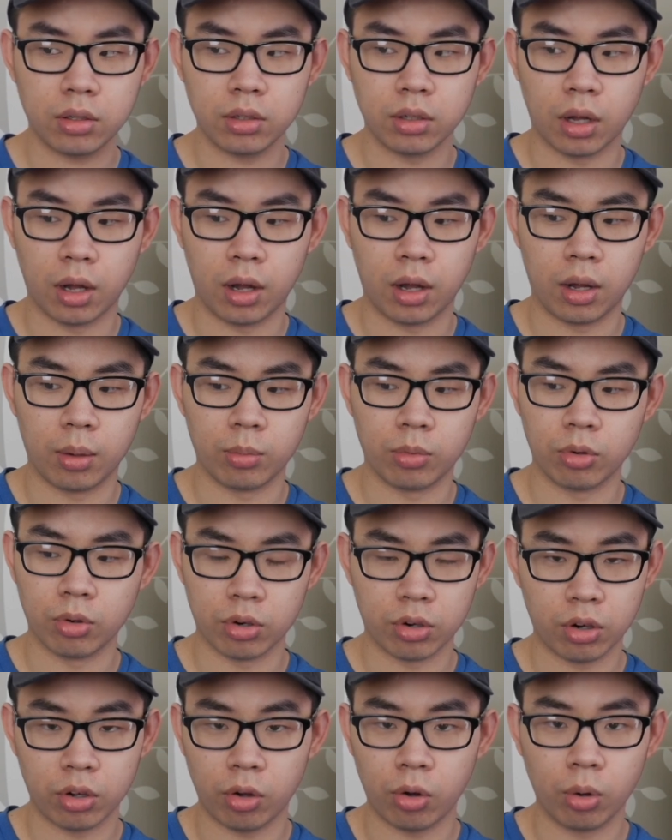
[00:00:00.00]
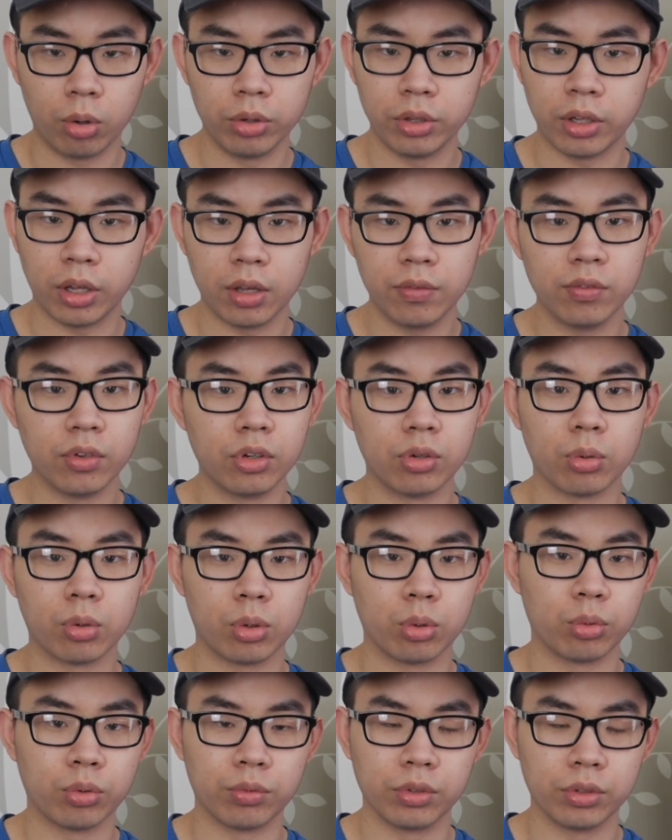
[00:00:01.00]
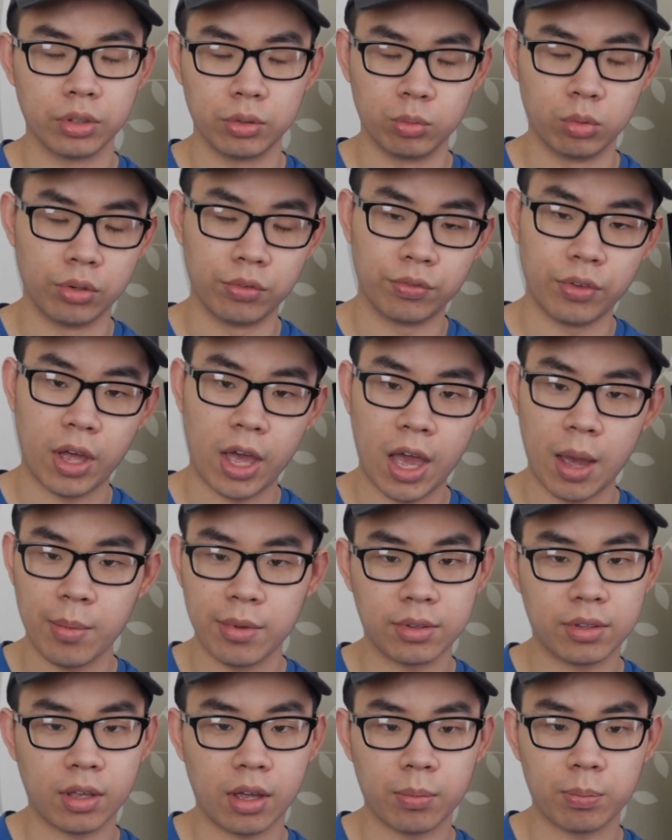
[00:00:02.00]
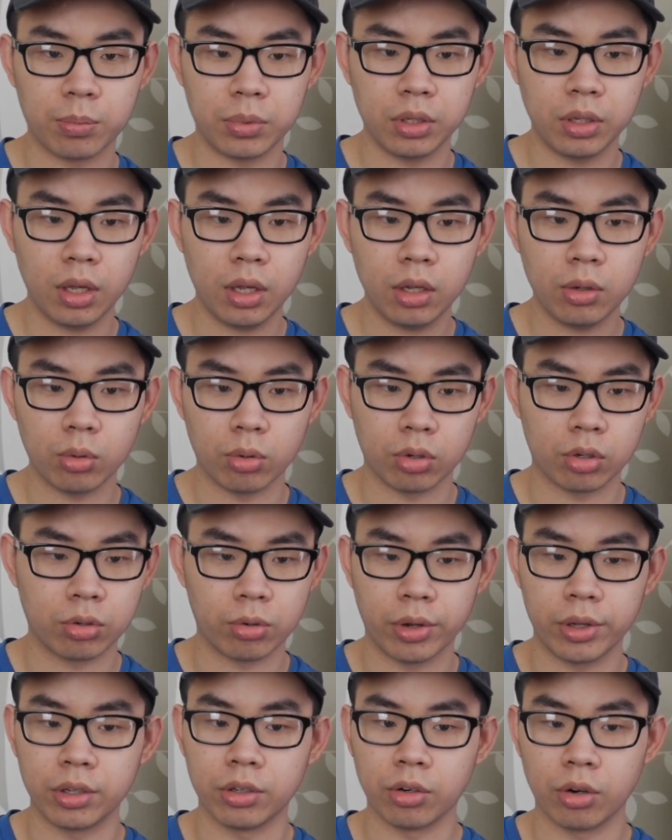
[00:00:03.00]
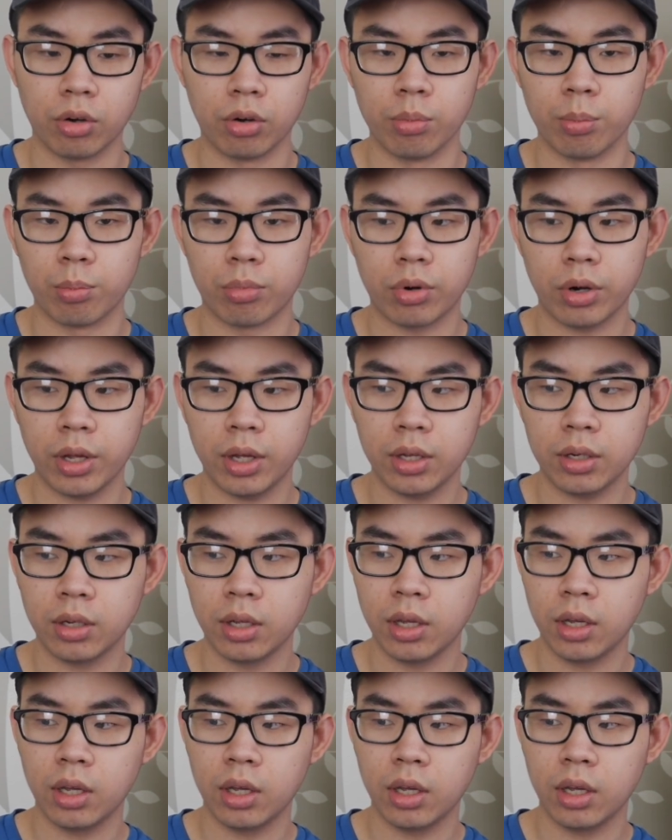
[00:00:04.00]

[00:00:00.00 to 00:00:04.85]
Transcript: um, or holding inventory with, with Amazon FBA or creating your own brand.